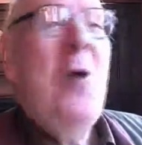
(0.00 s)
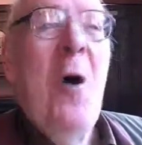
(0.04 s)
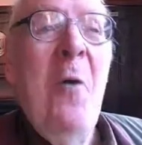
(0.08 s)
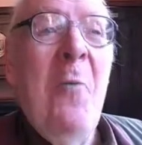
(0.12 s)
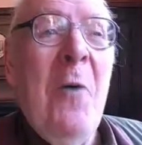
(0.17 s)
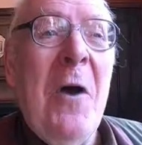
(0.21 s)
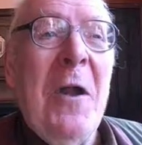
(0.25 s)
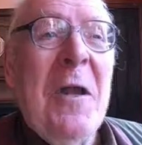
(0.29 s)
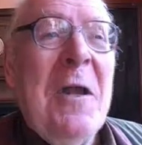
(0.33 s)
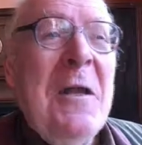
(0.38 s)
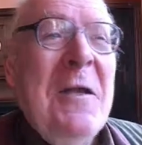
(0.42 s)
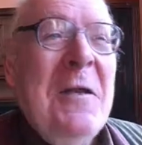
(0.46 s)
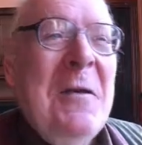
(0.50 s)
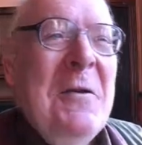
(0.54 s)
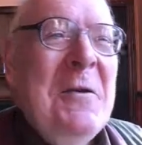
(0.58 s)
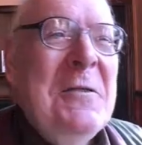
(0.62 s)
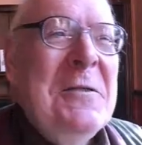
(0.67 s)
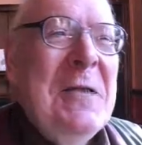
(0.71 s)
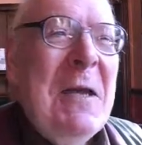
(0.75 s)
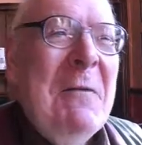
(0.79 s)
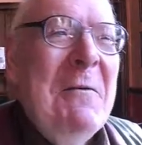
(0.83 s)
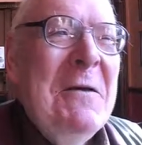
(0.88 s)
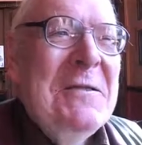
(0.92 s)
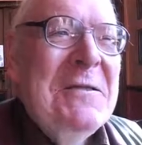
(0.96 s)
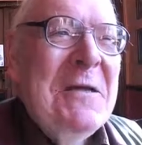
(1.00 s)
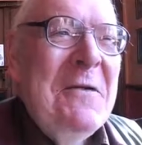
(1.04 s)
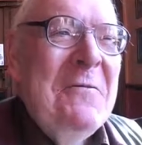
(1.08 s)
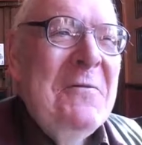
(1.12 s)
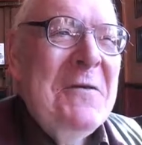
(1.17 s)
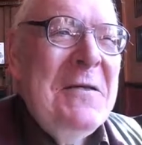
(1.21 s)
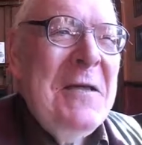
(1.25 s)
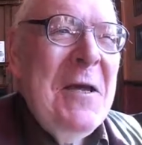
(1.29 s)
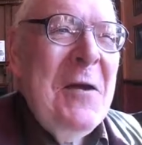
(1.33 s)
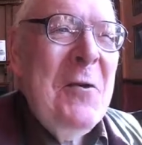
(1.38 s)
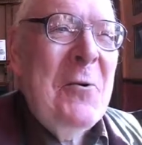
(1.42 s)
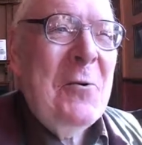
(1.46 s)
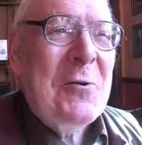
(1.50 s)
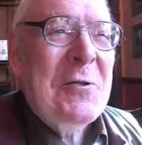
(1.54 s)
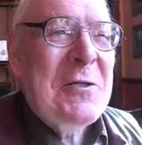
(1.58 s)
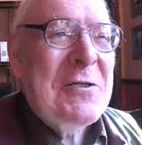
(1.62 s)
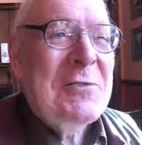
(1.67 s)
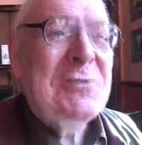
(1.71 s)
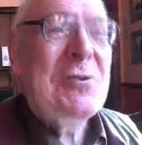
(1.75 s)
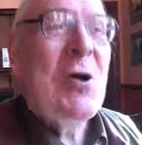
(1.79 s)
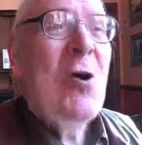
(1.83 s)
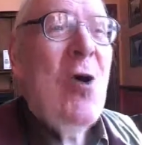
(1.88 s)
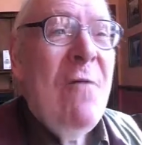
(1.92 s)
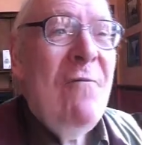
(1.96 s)
I wanted to do is get myself killed
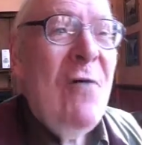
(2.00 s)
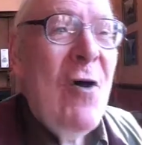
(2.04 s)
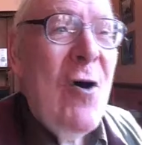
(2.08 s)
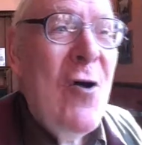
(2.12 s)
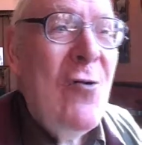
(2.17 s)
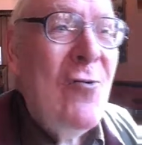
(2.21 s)
to serve her